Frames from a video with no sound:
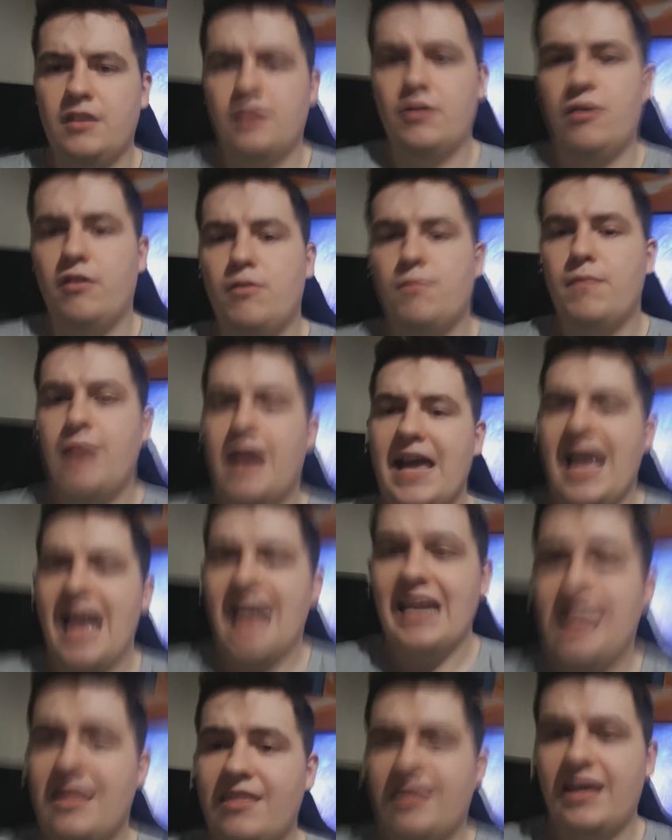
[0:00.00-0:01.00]
You buy
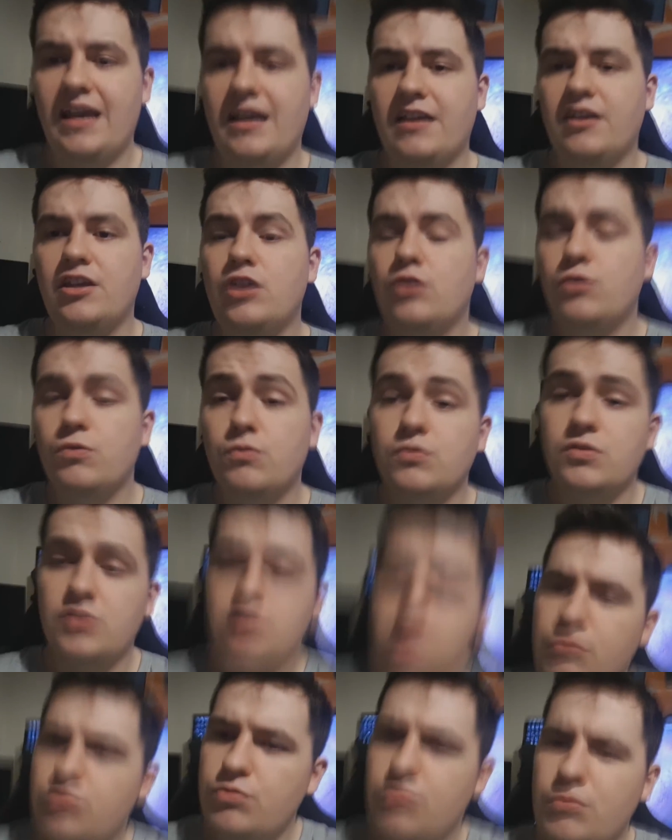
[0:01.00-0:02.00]
anything
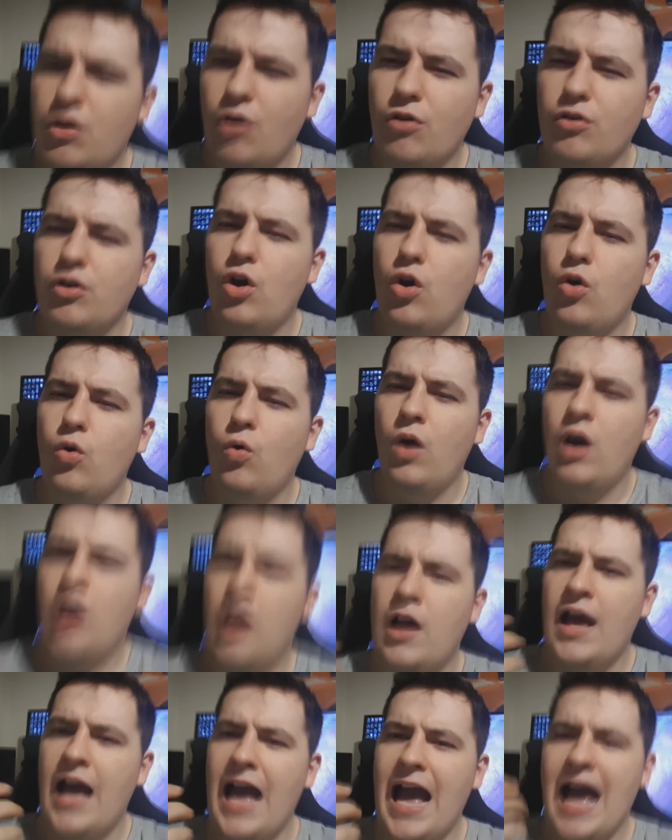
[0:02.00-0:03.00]
used, you do not know
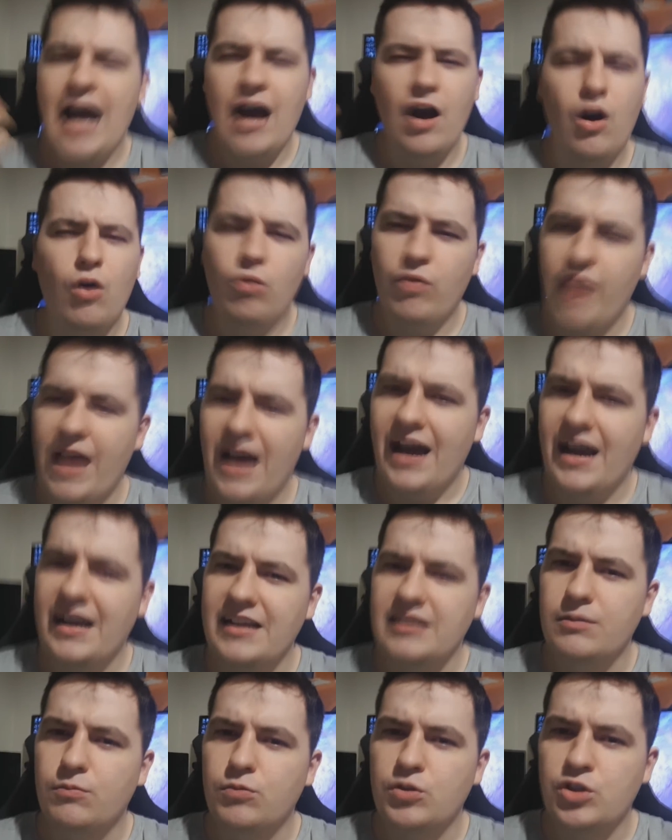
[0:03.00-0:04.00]
how that
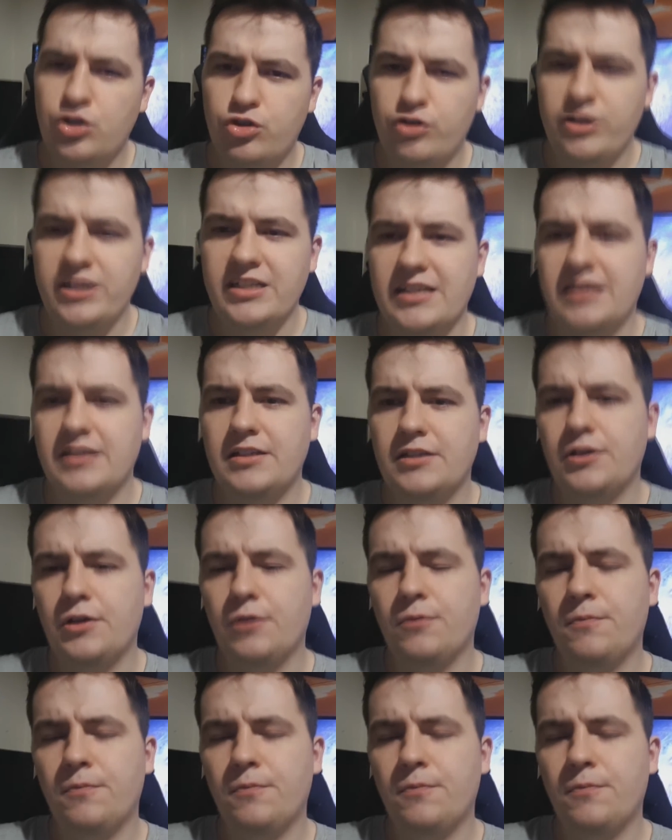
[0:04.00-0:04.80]
item was treated,